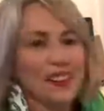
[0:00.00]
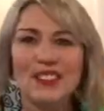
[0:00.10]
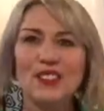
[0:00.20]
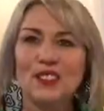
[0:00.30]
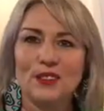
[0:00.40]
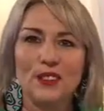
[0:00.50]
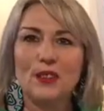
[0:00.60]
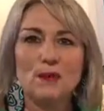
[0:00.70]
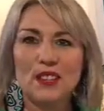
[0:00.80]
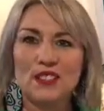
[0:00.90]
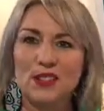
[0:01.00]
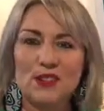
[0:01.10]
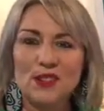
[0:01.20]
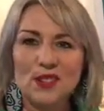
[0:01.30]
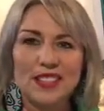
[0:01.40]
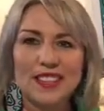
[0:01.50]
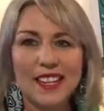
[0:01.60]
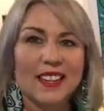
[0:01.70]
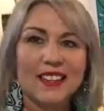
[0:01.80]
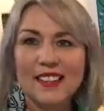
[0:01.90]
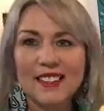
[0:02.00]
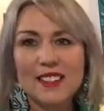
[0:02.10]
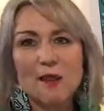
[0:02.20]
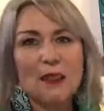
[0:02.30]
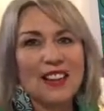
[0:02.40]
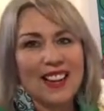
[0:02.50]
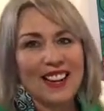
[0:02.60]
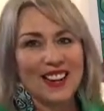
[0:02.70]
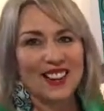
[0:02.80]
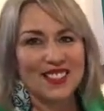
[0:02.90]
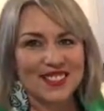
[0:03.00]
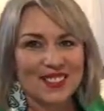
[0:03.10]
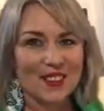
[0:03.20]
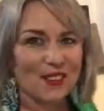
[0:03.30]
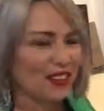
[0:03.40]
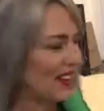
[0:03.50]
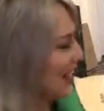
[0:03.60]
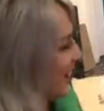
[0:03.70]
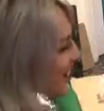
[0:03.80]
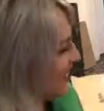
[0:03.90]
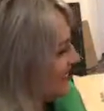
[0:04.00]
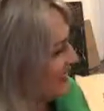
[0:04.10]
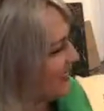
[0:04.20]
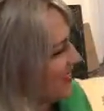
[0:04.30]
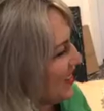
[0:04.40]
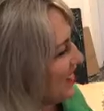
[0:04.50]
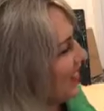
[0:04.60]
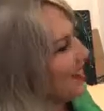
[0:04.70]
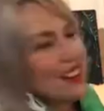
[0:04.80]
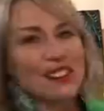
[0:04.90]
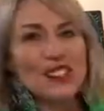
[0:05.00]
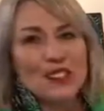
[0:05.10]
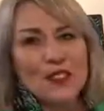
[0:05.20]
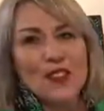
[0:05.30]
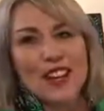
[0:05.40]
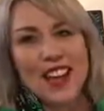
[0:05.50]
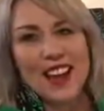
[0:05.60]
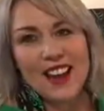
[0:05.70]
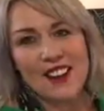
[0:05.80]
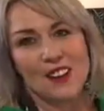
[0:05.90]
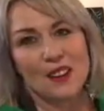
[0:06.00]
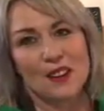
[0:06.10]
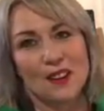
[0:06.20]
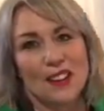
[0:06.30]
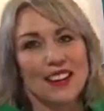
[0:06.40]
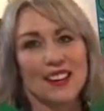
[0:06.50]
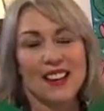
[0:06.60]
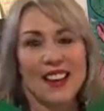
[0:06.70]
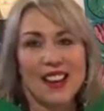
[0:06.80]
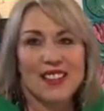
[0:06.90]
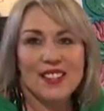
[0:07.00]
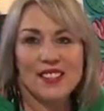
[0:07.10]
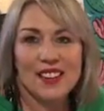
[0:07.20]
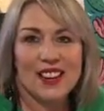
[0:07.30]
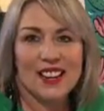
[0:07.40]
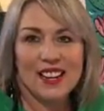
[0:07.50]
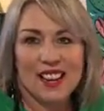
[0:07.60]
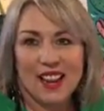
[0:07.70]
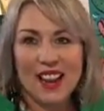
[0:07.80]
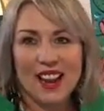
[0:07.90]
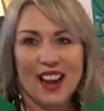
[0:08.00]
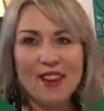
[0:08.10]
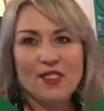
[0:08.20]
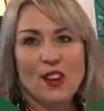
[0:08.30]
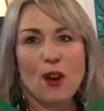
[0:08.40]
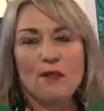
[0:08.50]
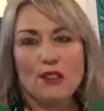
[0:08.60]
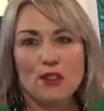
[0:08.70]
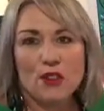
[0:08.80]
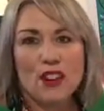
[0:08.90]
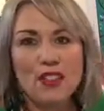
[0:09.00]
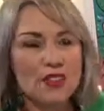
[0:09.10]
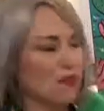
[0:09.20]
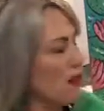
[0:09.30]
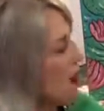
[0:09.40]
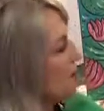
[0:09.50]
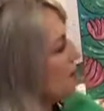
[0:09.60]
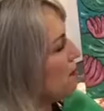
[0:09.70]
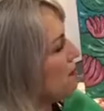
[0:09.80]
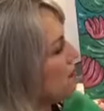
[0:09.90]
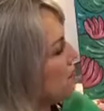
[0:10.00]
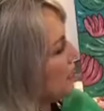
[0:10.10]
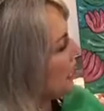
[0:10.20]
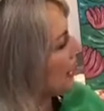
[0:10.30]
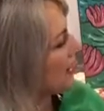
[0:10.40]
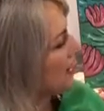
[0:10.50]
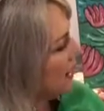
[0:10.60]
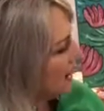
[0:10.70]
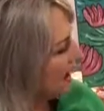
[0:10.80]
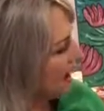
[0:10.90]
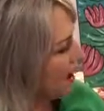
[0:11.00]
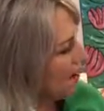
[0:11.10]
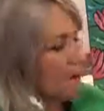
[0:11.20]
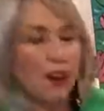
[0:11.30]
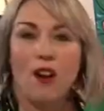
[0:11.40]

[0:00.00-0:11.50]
just filmed this all and then just completely lost the video. So just for now, until I have time to draw another giraffe up and do it again, I'm